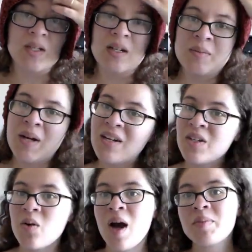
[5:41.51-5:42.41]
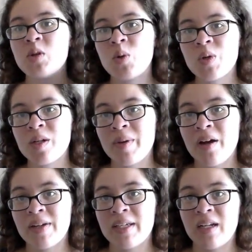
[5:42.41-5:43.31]
I don't know, I'm torn
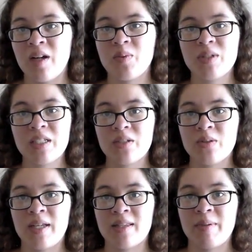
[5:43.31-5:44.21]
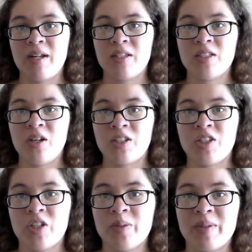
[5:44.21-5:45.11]
about it. I really do like Madeline Tosh
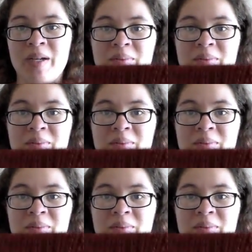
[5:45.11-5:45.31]
yarn, but